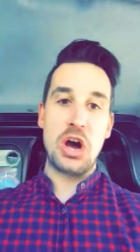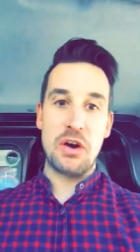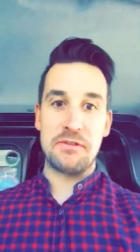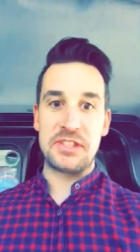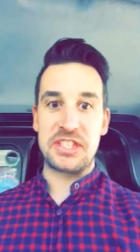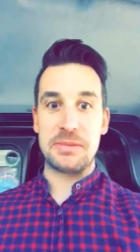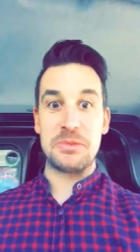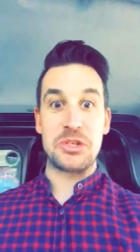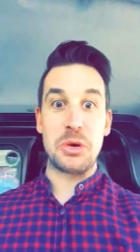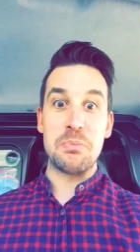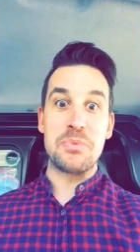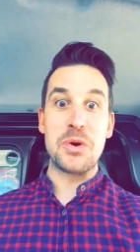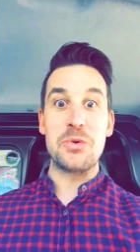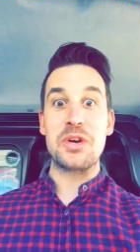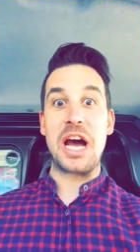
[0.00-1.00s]
of some
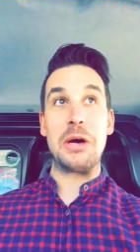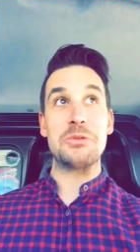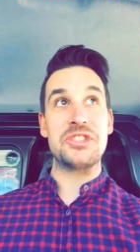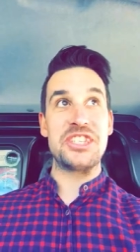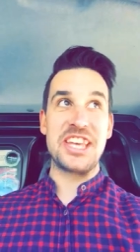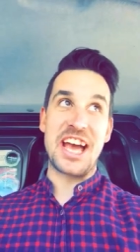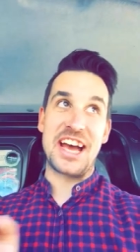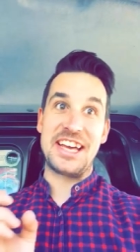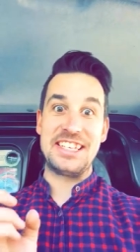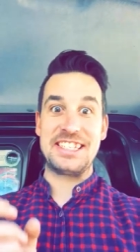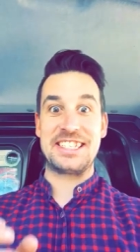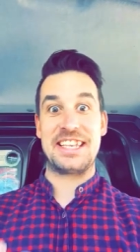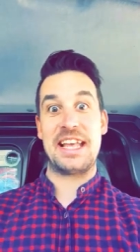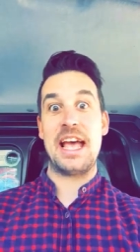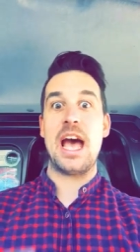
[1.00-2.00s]
Jean-Paul
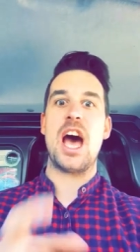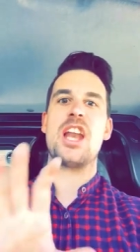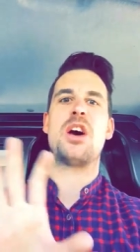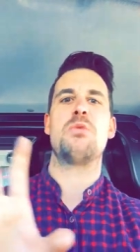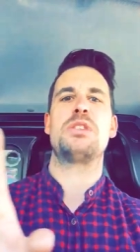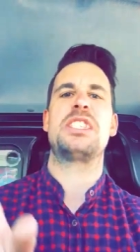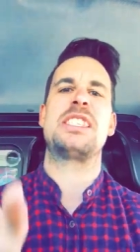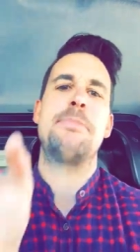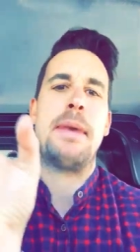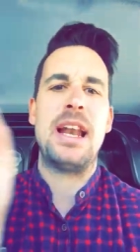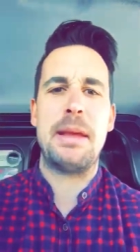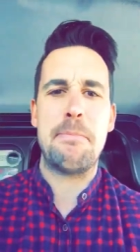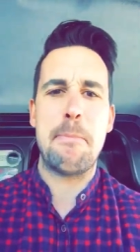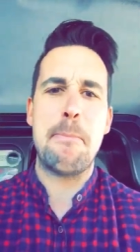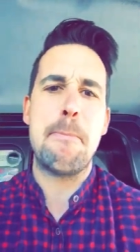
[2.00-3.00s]
Gaultier's and I was
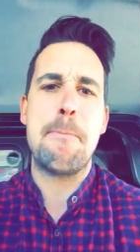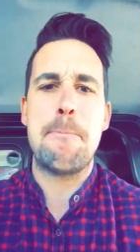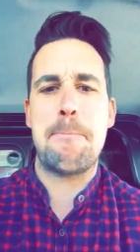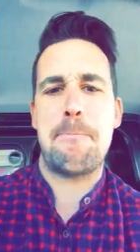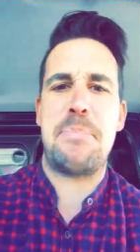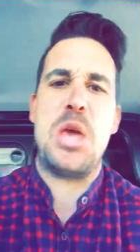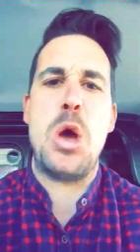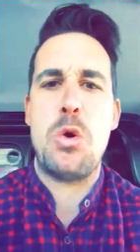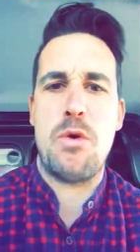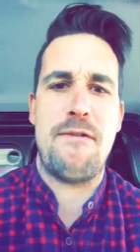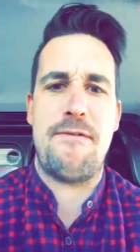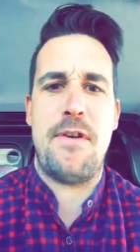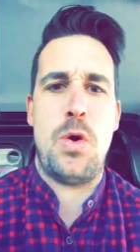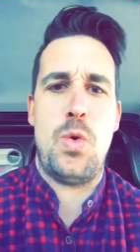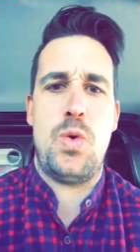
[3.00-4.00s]
smelling
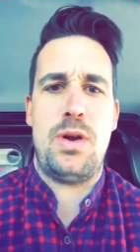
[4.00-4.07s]
beautiful.